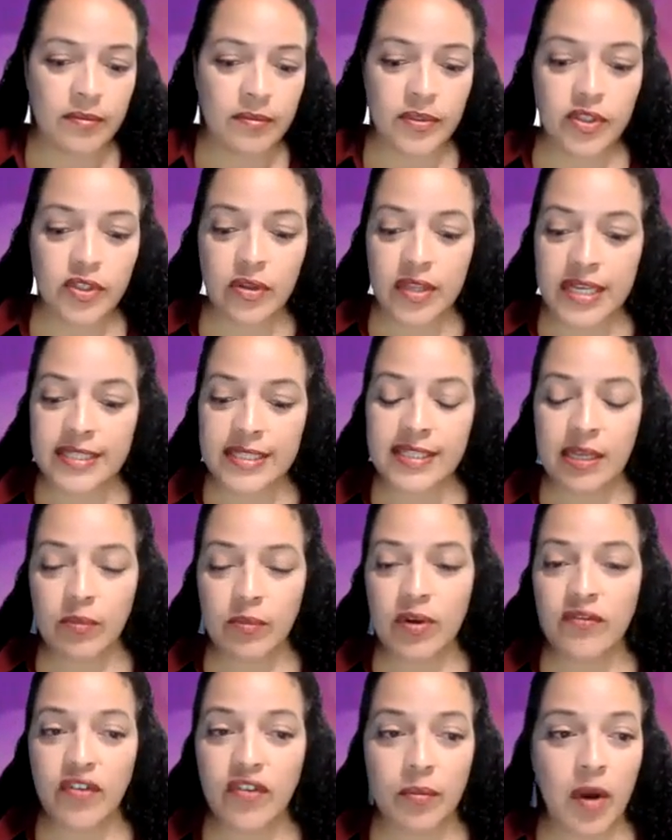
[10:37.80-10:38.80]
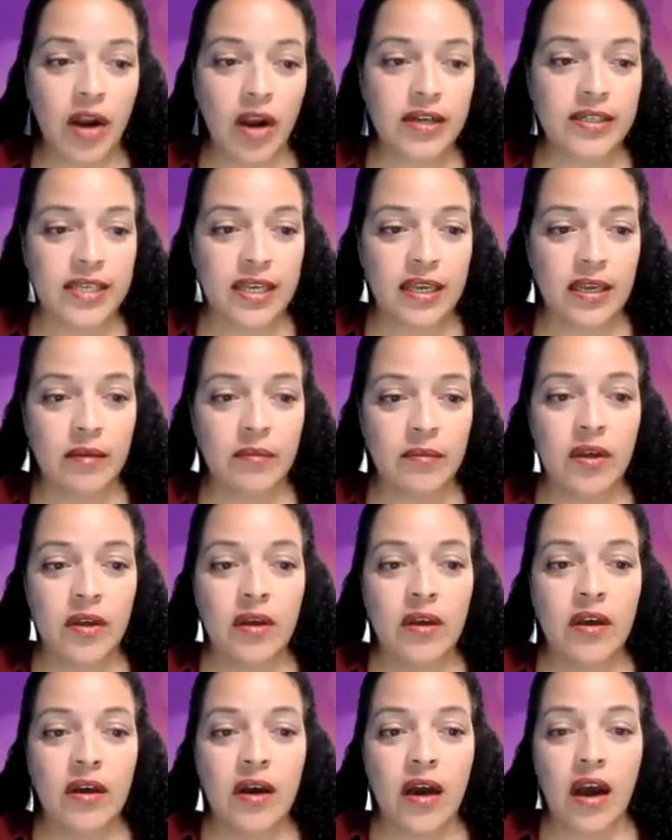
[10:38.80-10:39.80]
So then someone from our team
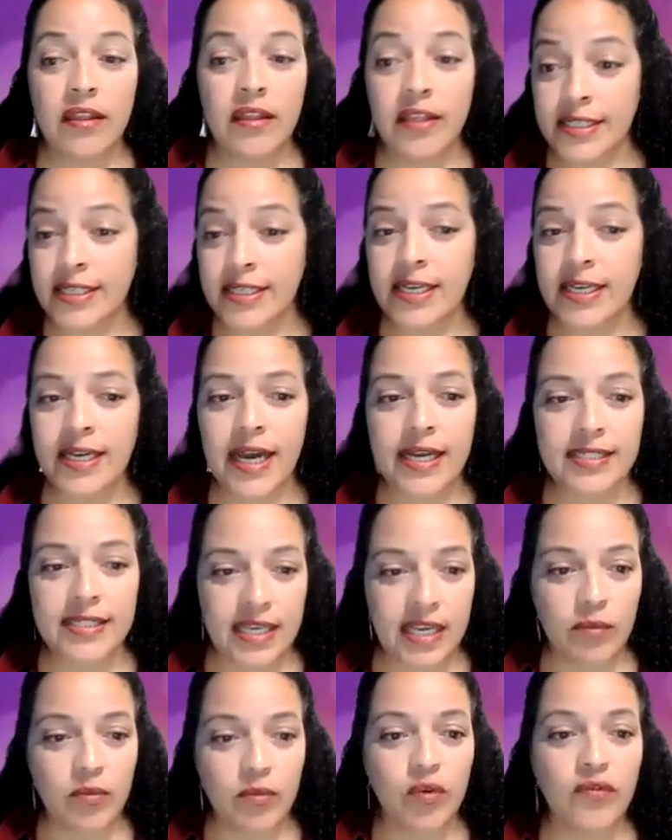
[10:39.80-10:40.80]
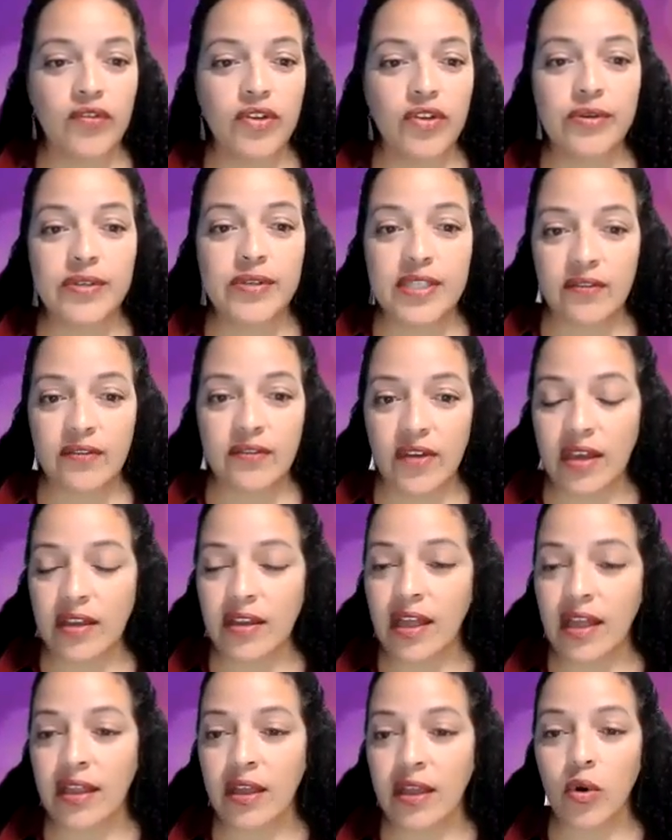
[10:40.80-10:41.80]
on the DEI team reviews the
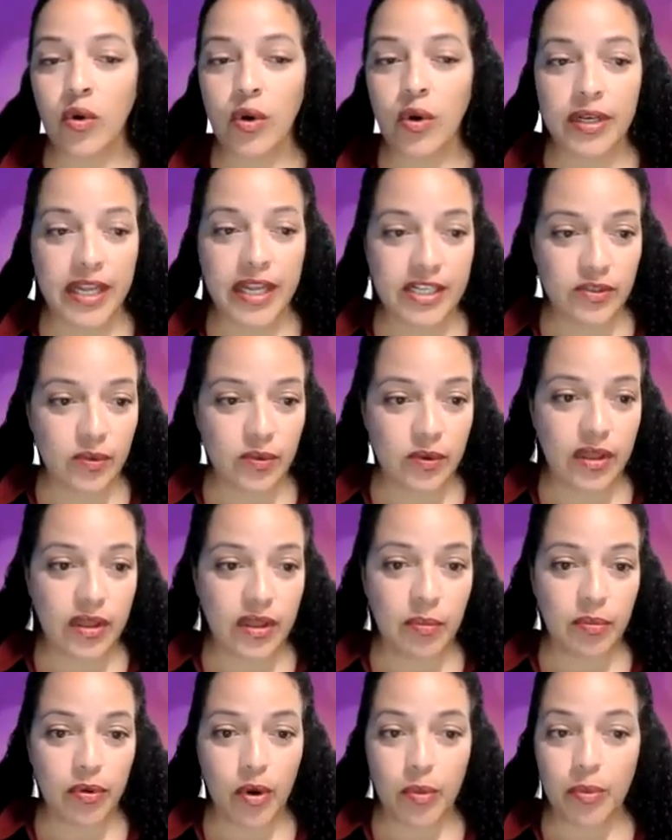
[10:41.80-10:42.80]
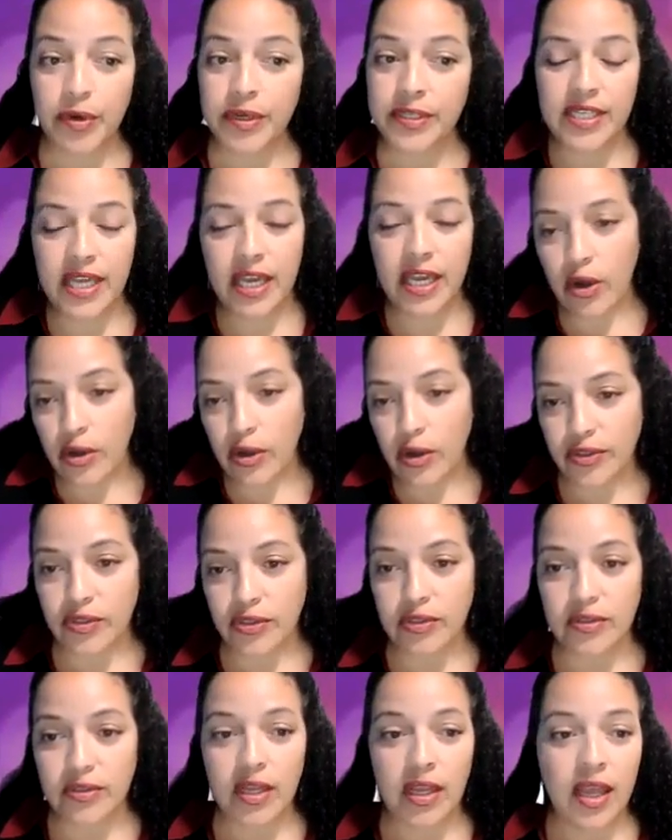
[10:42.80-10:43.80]
event and then coordinates with appropriate
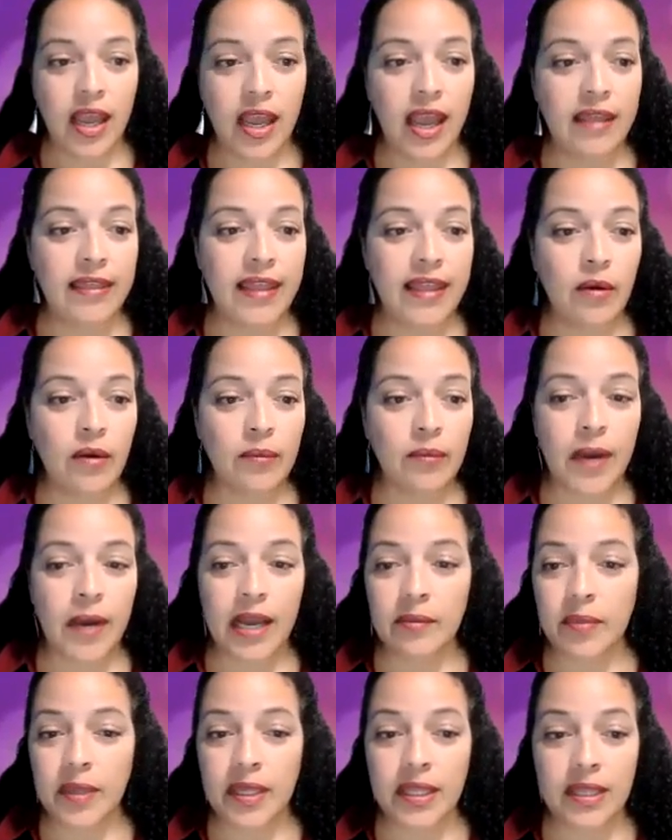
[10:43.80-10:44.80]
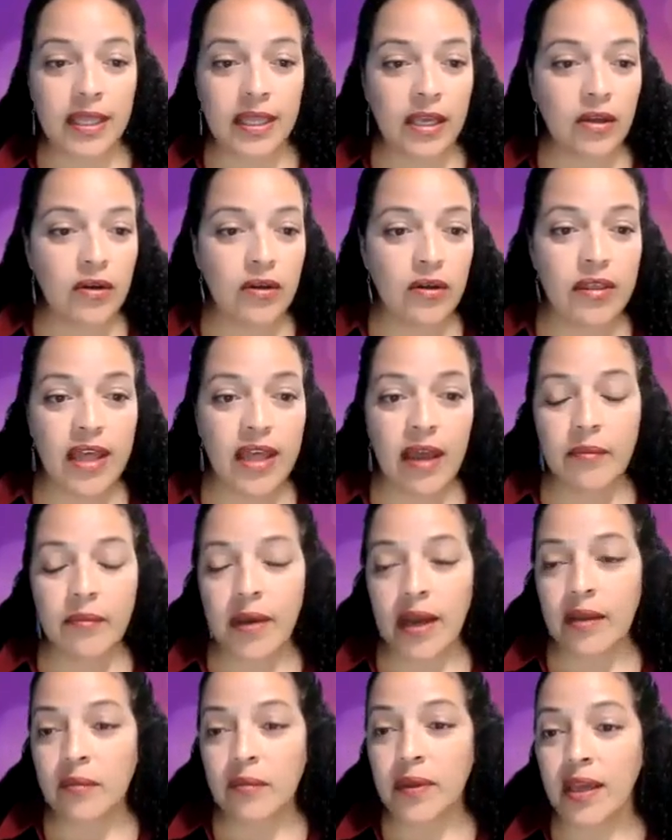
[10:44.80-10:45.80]
stakeholders. And that might be legal, that
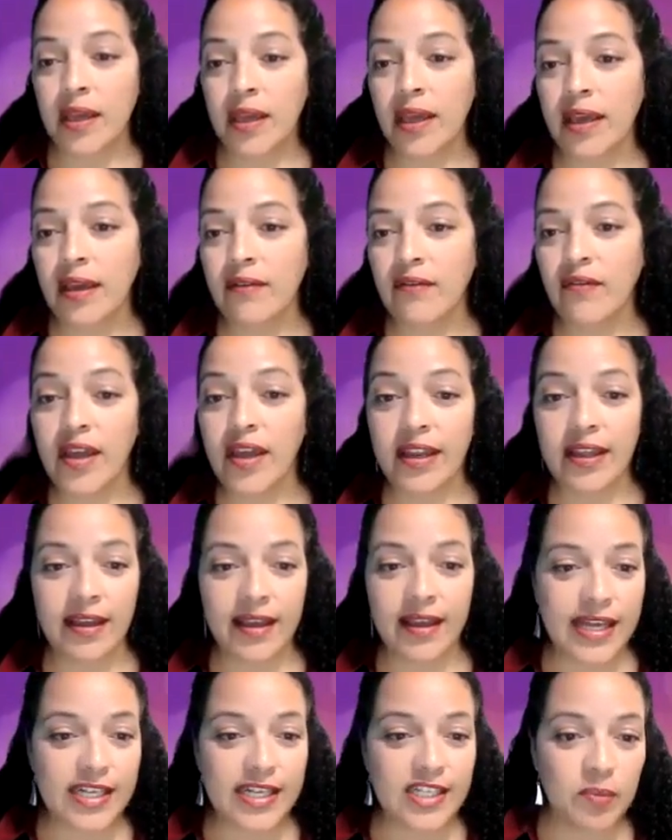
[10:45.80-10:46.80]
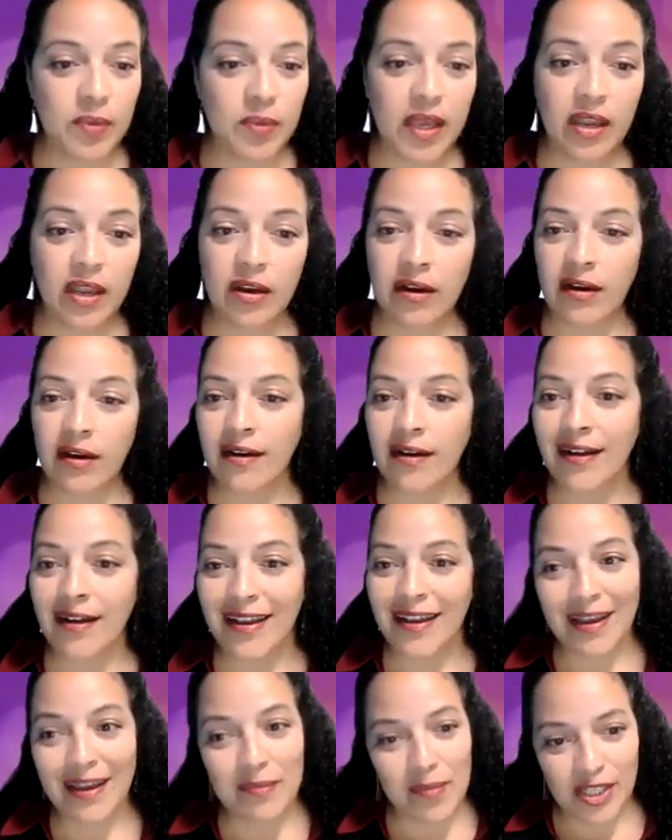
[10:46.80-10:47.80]
might be vetting a guest speaker,
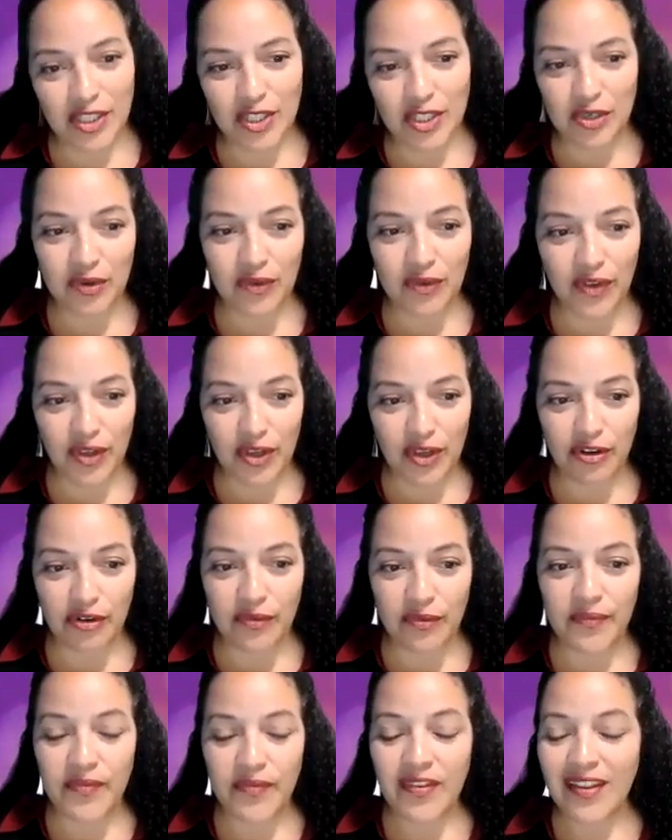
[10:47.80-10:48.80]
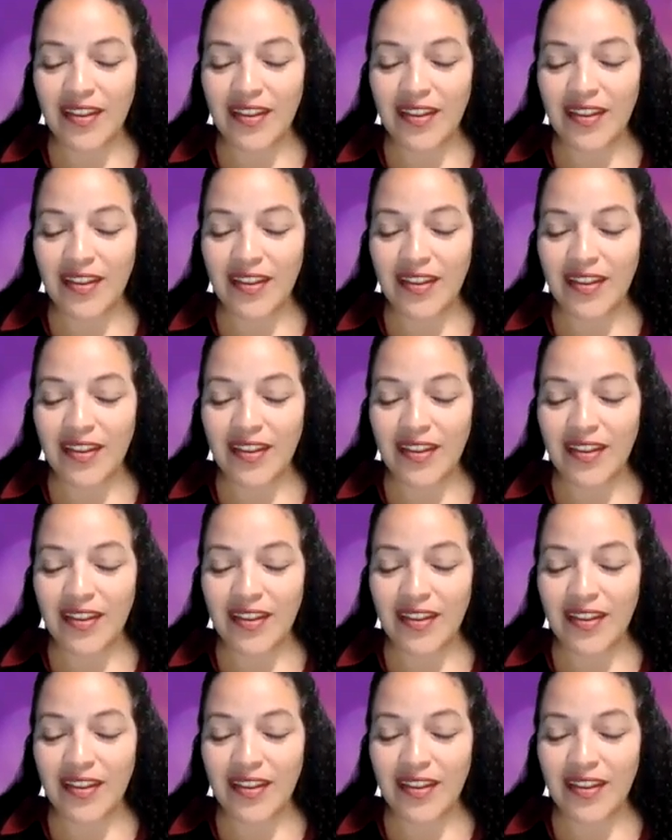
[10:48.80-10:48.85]
again, budget review.